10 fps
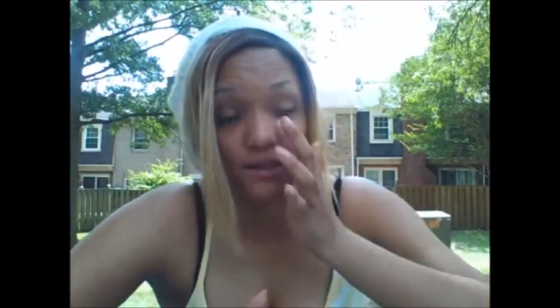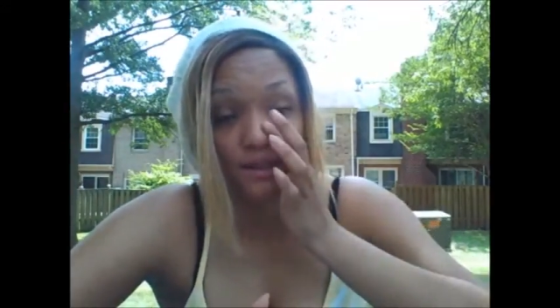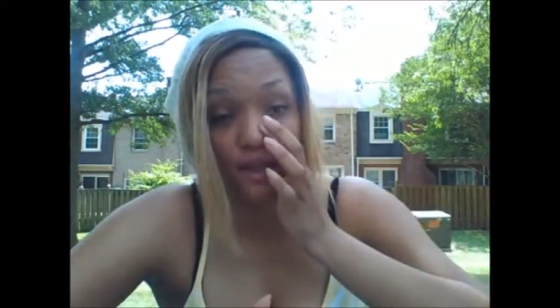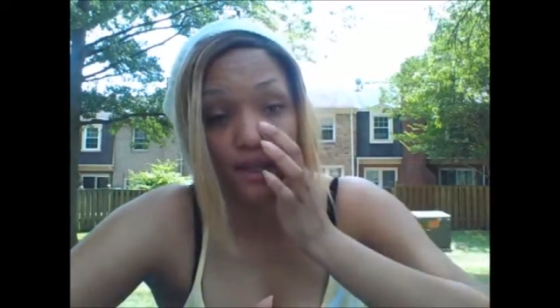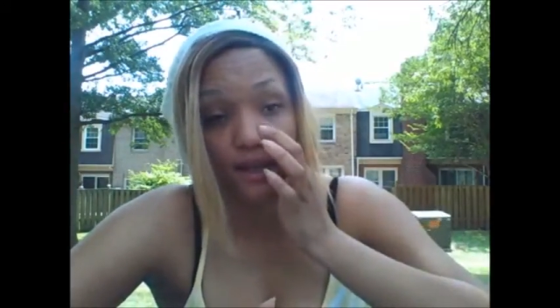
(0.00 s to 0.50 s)

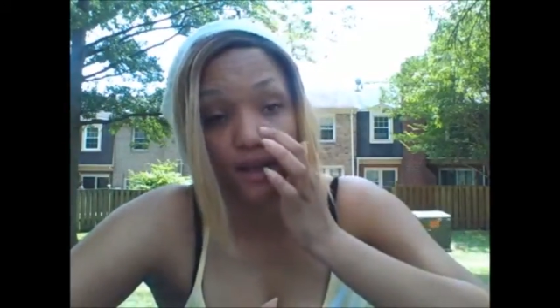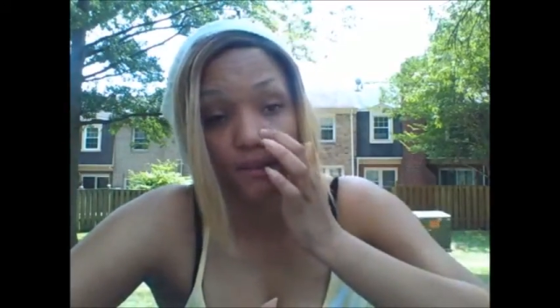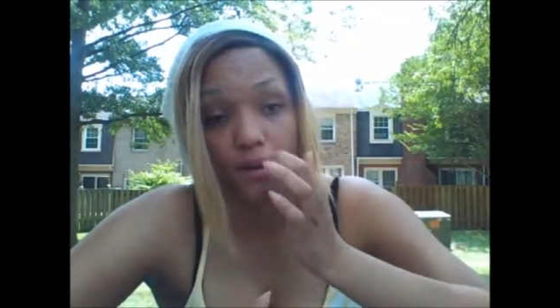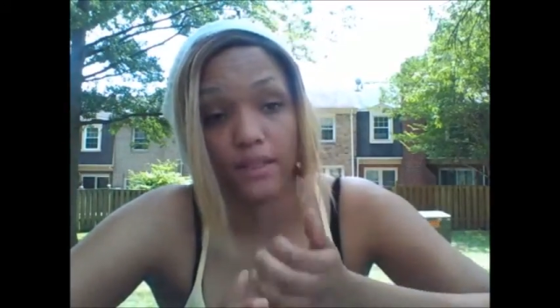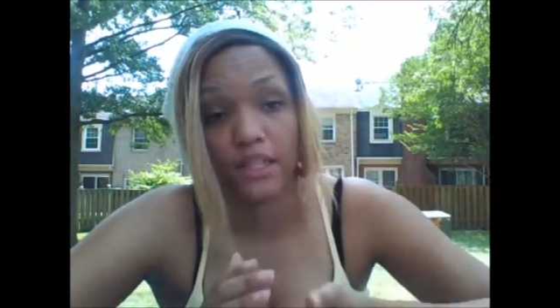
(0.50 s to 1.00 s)
He's like,
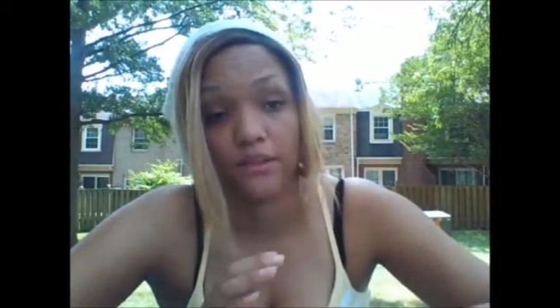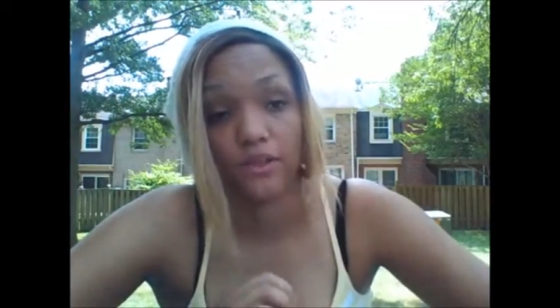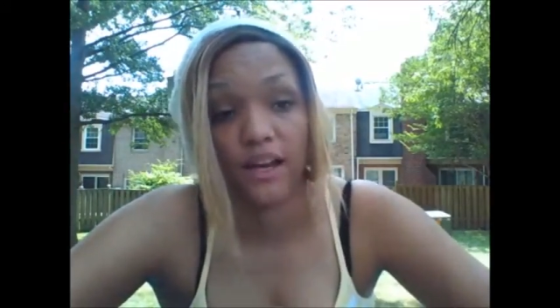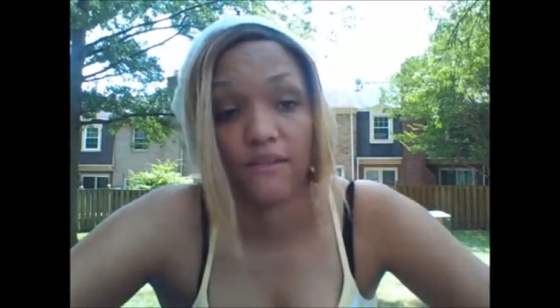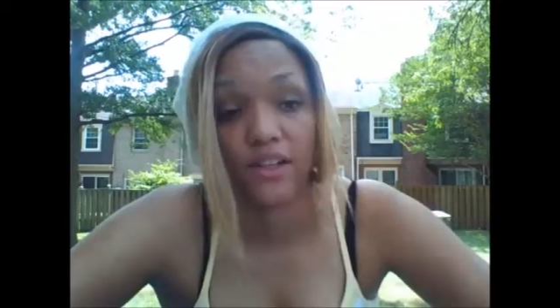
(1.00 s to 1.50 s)
I believe
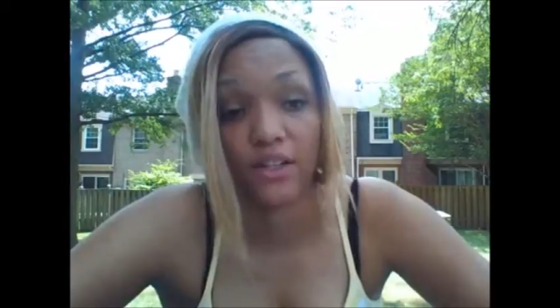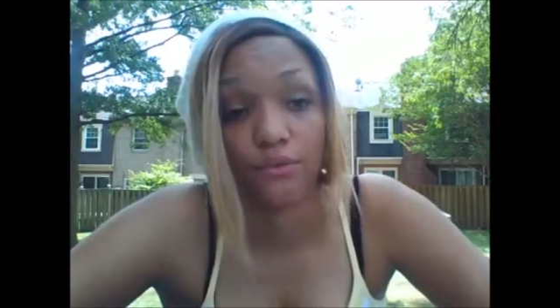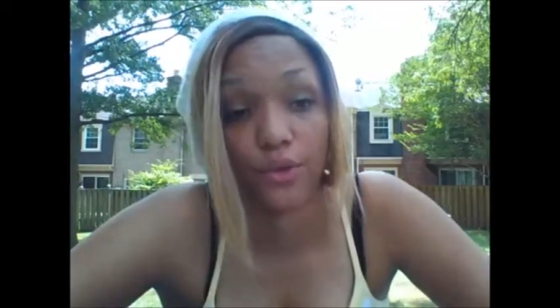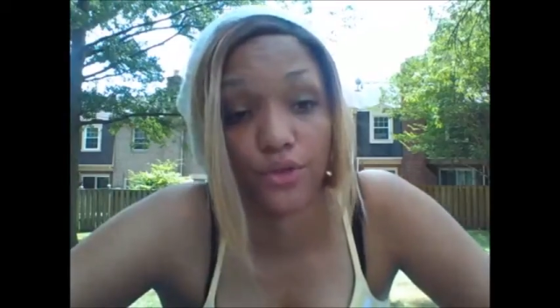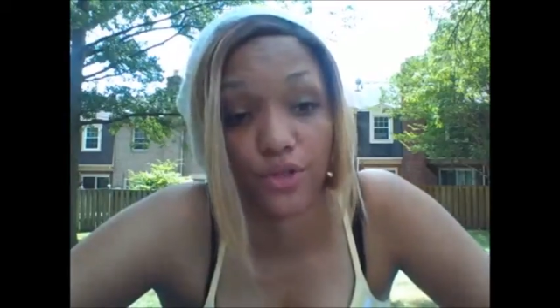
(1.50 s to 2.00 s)
you're having
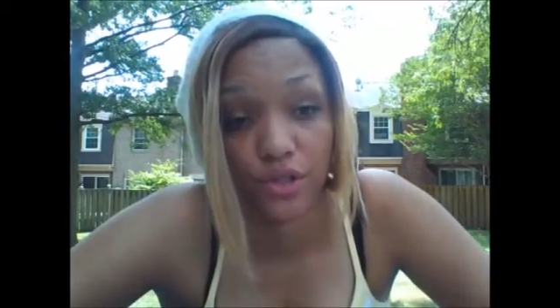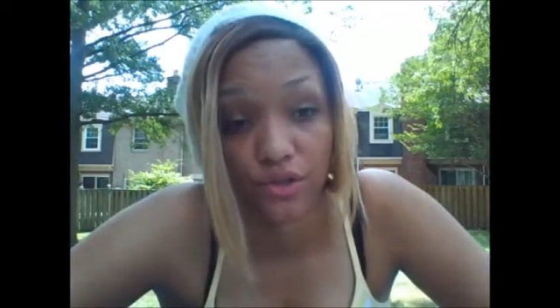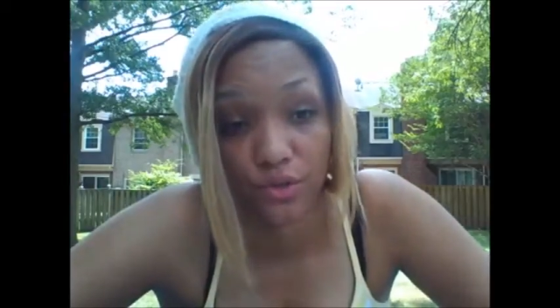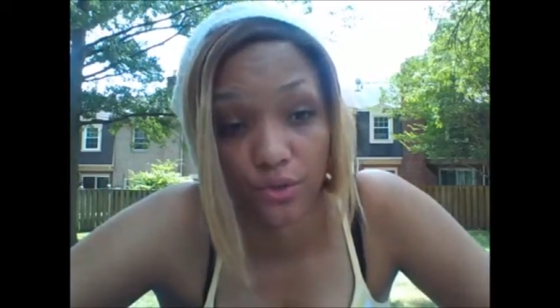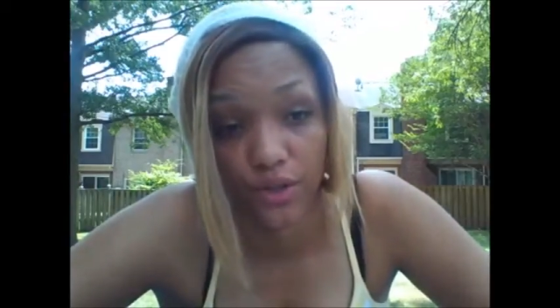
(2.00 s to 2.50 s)
conversion
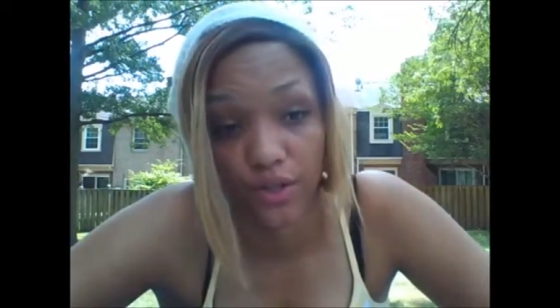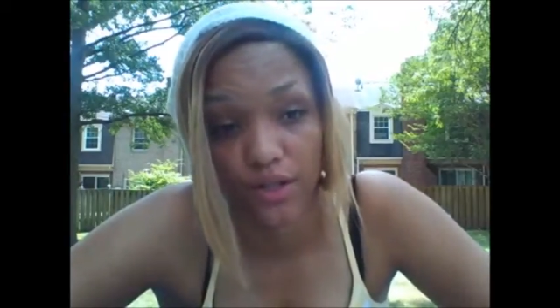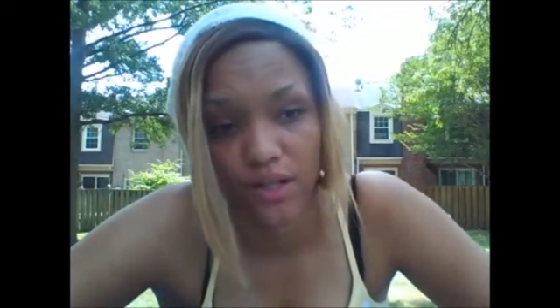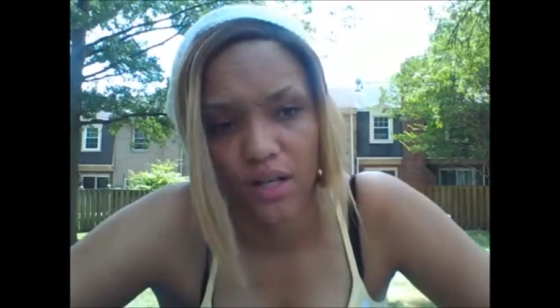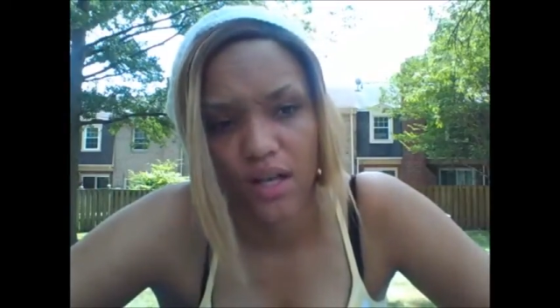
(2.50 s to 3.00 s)
disorder.